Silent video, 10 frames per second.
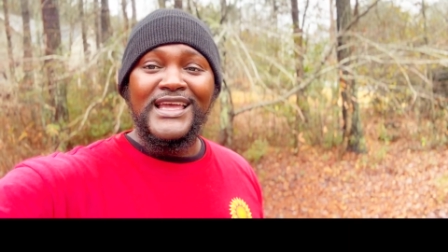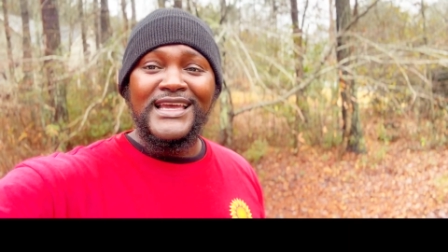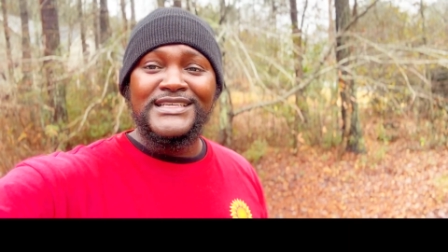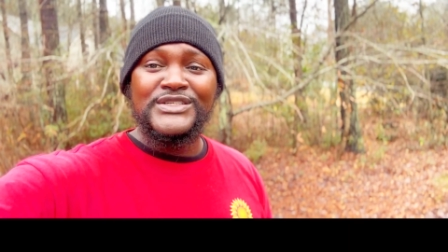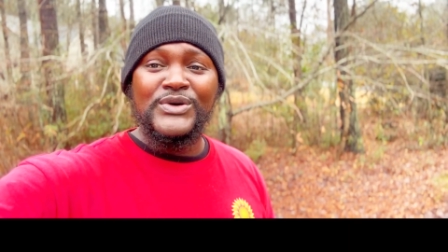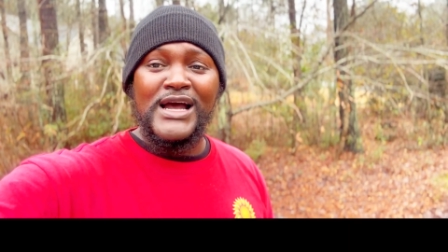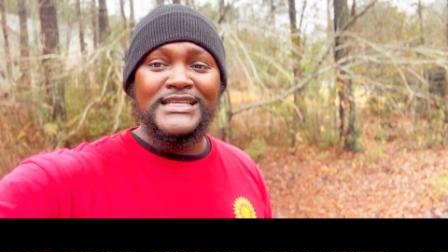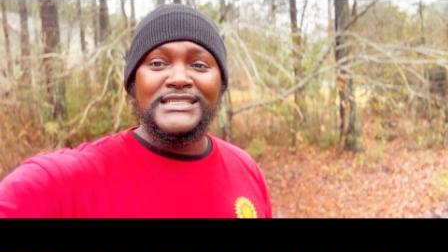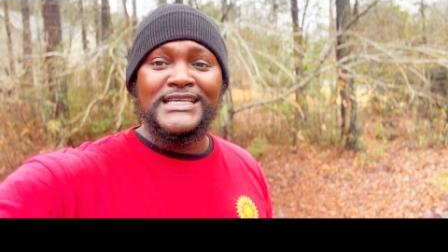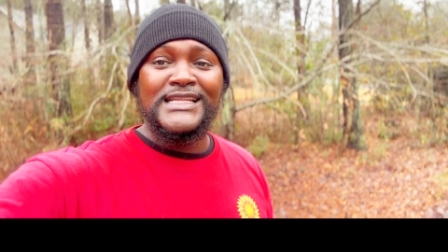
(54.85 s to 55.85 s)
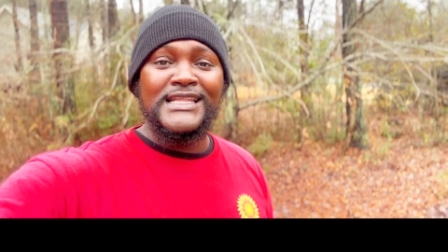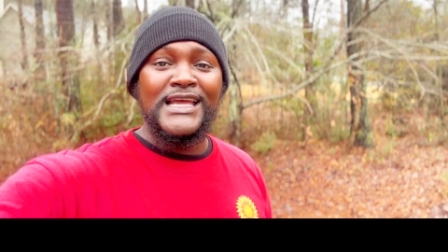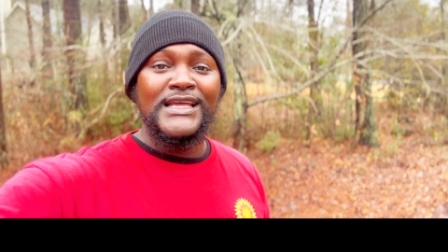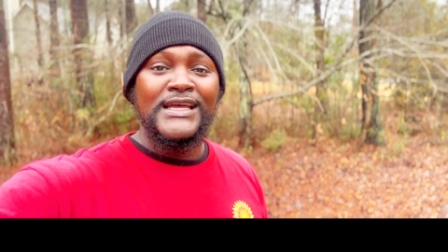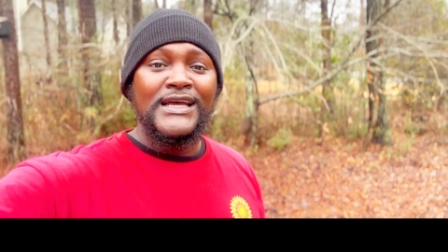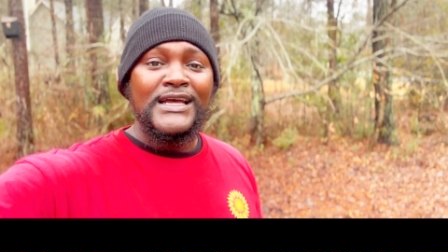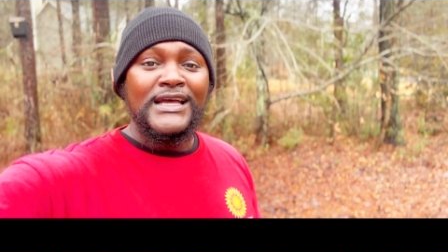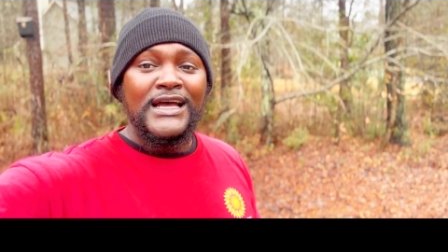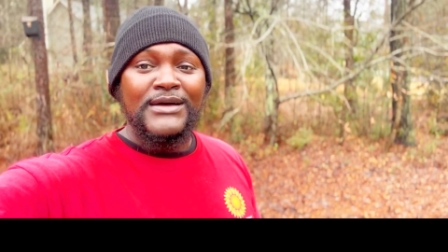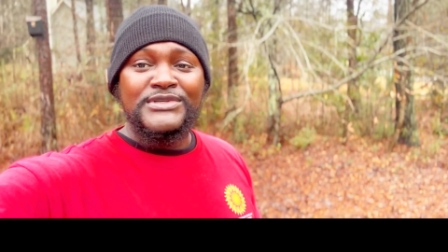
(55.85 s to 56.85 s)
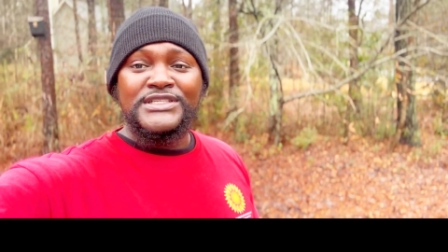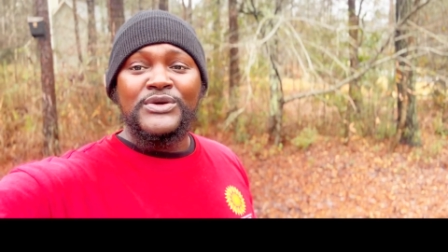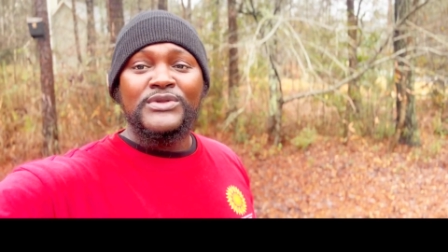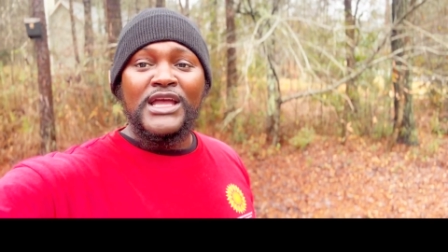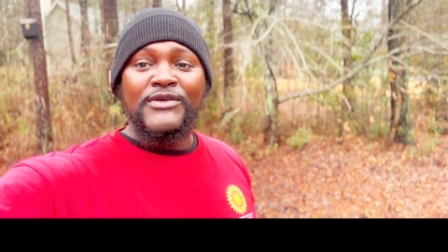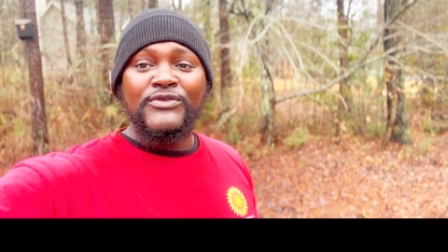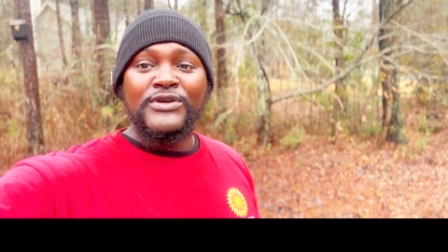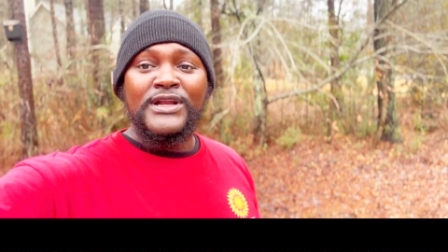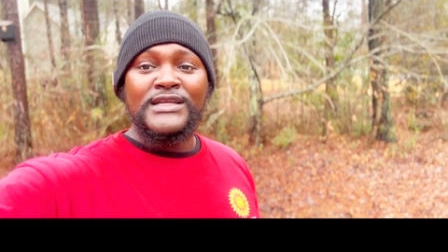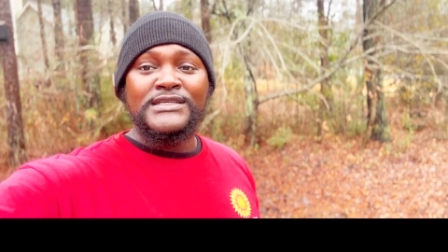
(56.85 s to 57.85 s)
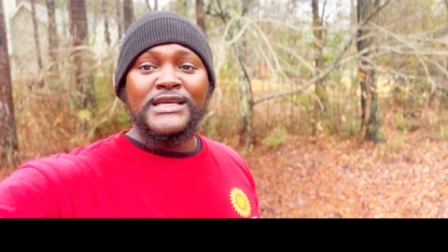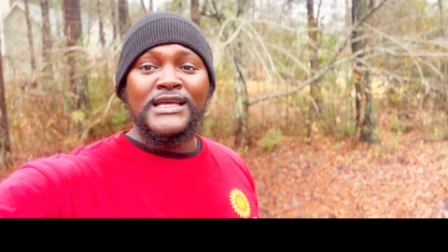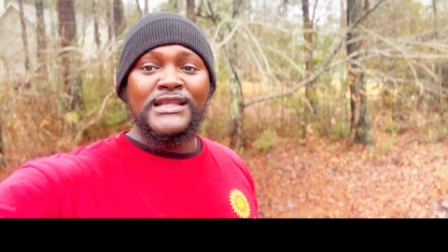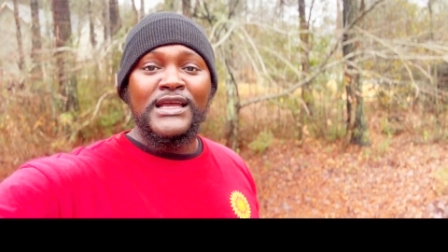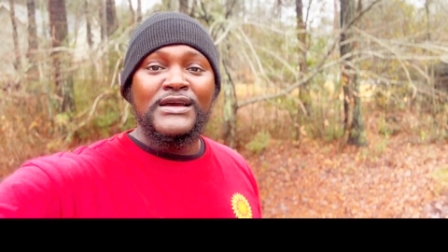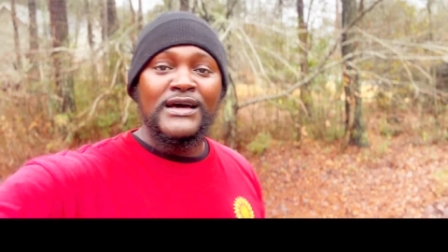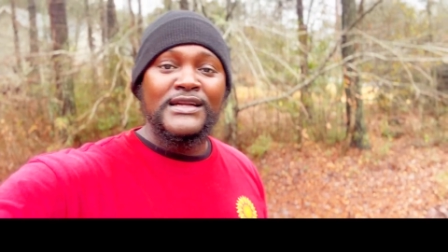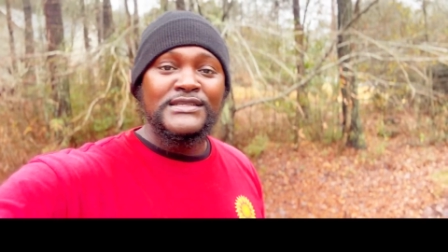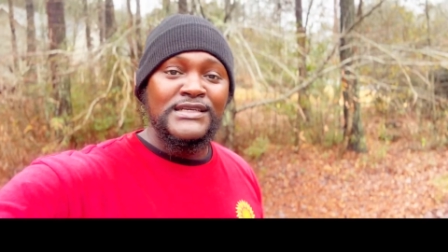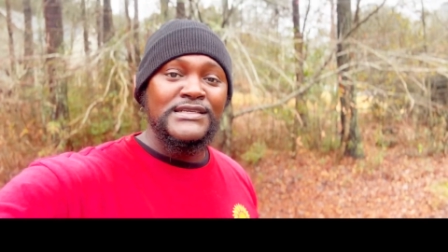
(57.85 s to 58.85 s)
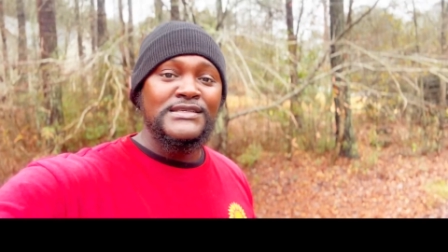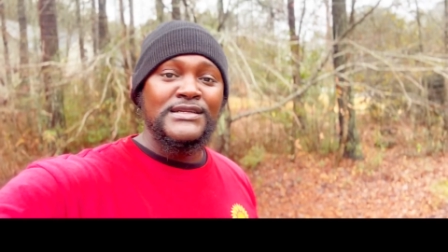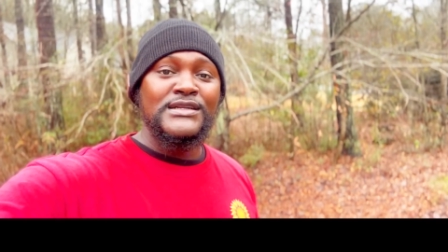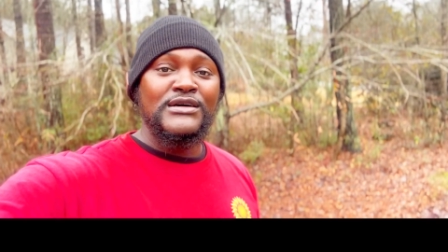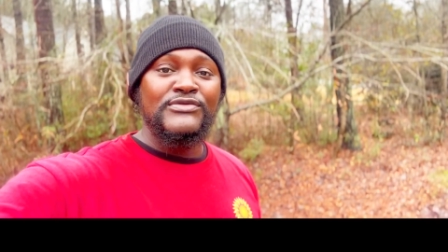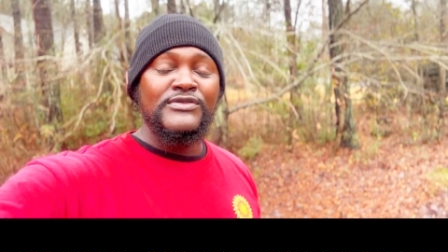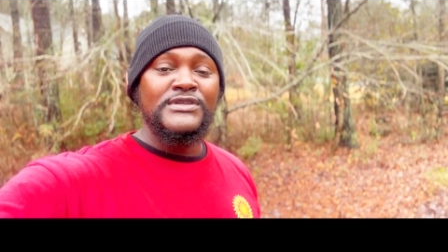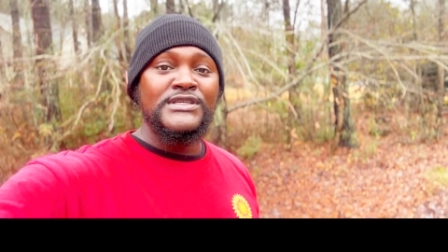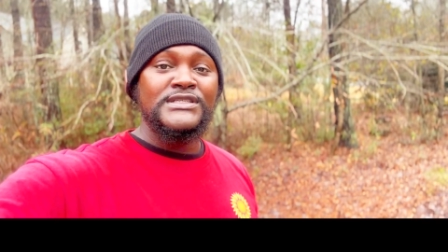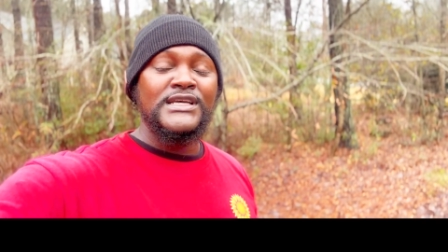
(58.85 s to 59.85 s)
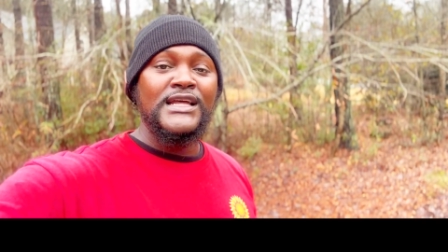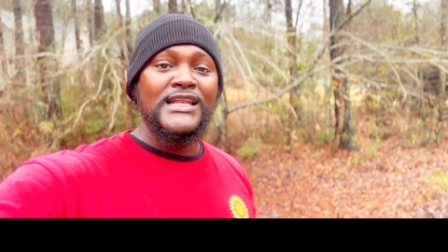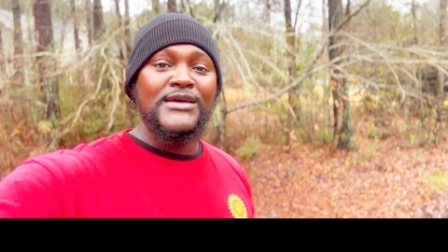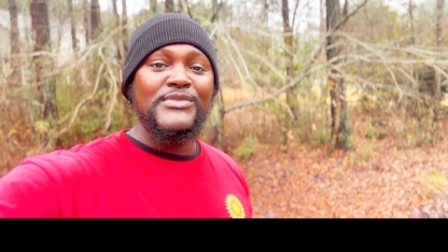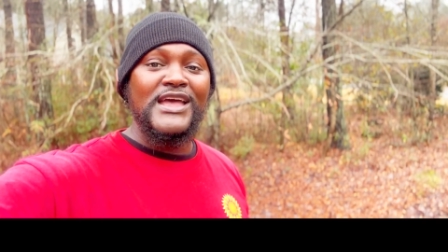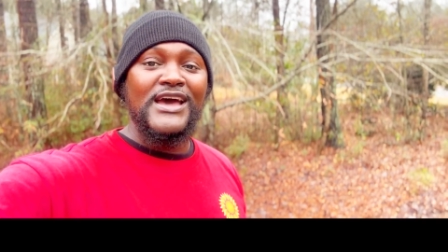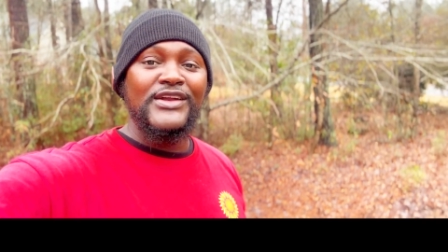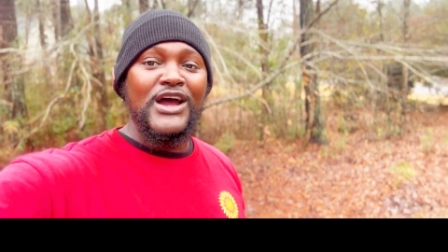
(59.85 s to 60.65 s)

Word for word: And so I just say thank I'm just so thankful, and I just can't thank God and Jesus enough for just letting me have the